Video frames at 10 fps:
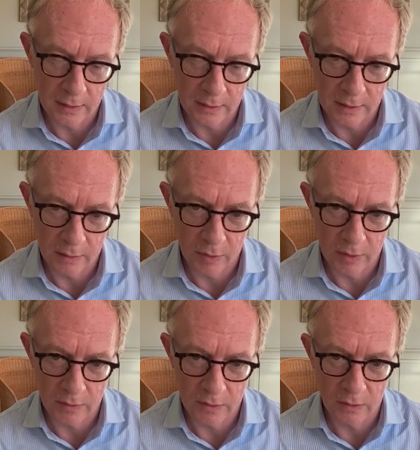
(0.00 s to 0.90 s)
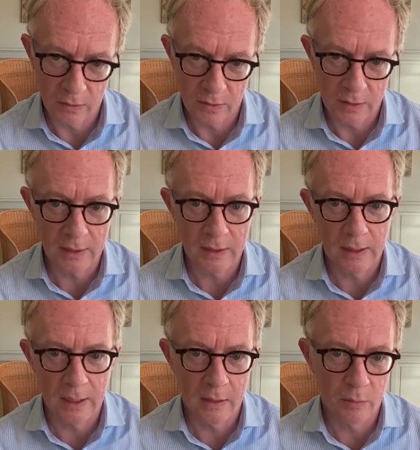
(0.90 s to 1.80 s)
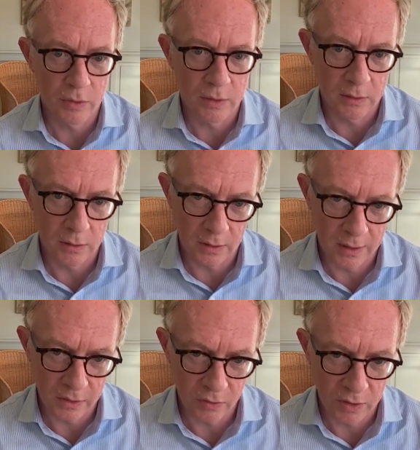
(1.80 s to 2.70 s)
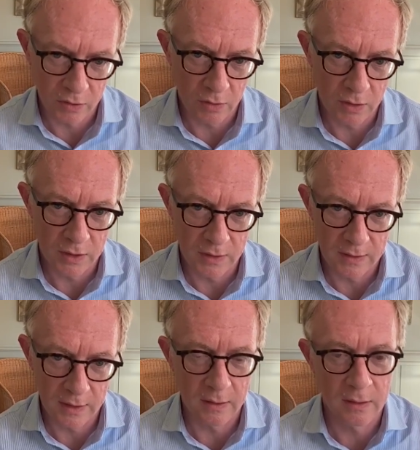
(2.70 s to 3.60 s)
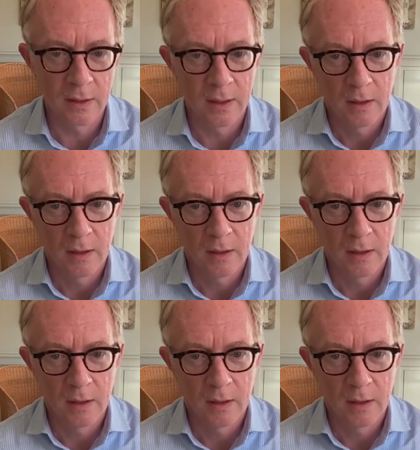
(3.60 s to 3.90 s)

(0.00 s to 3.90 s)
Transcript: it can be considered a second line, but in a gastroenterology setting,